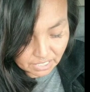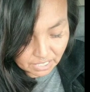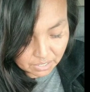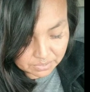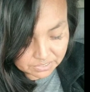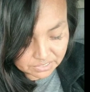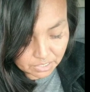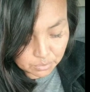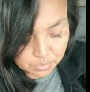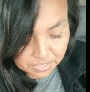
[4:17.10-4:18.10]
hours
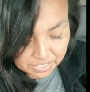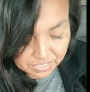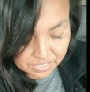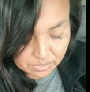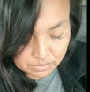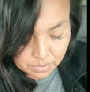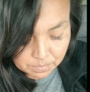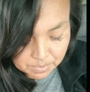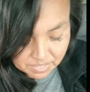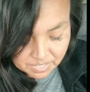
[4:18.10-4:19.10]
away
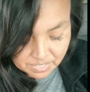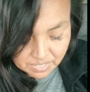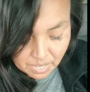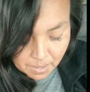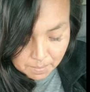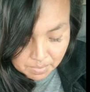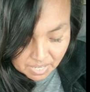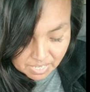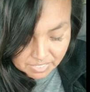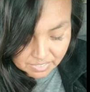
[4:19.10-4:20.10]
from being a
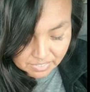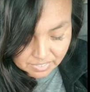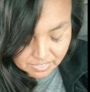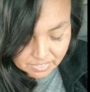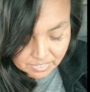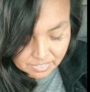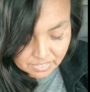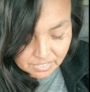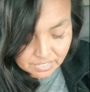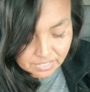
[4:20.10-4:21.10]
man.
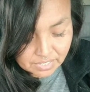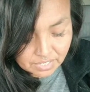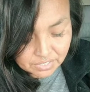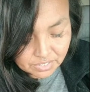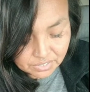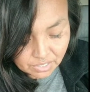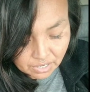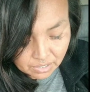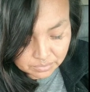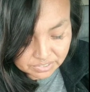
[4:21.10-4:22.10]
The
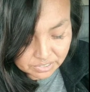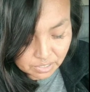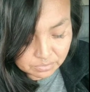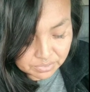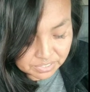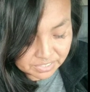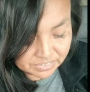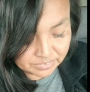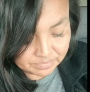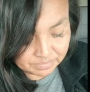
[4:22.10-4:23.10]
thought was
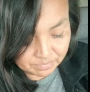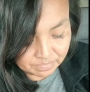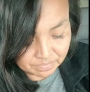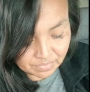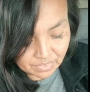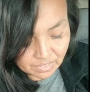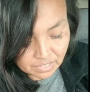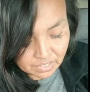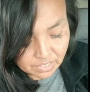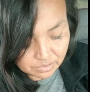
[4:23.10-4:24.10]
comforting.
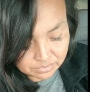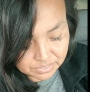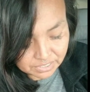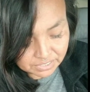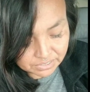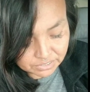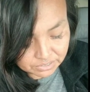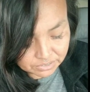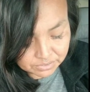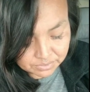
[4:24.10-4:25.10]
Comforting,
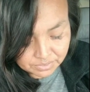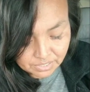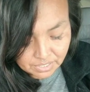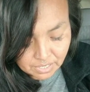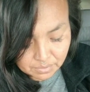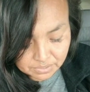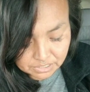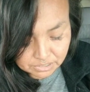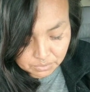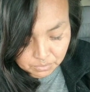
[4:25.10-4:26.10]
too,
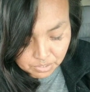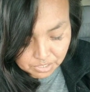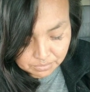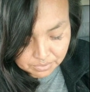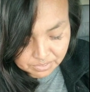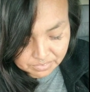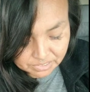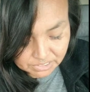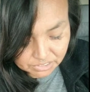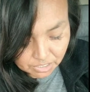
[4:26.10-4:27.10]
was the warmth of
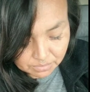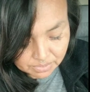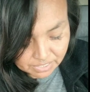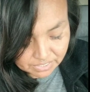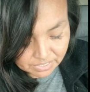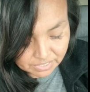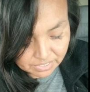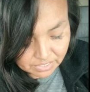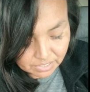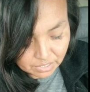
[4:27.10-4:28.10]
the star blanket
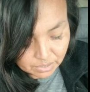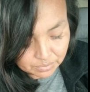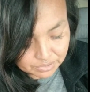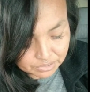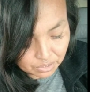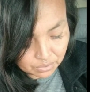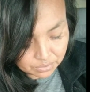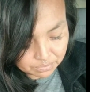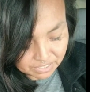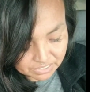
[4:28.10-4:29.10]
which
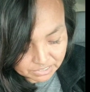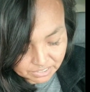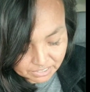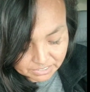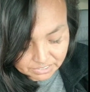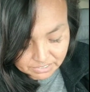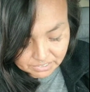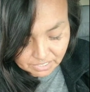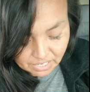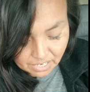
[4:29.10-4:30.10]
Old Man Chest
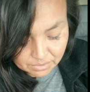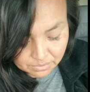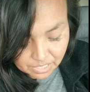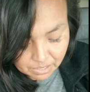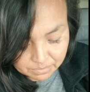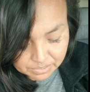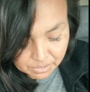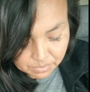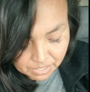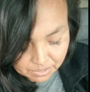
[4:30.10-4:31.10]
had wrapped
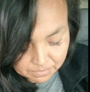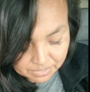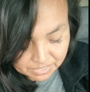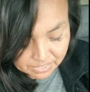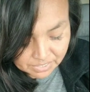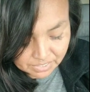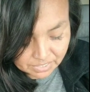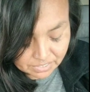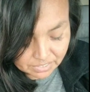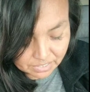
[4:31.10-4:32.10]
around me
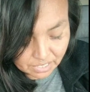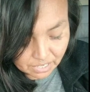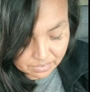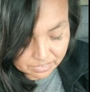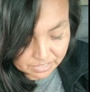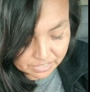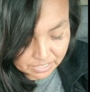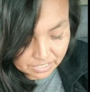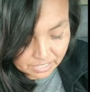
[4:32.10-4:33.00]
to cover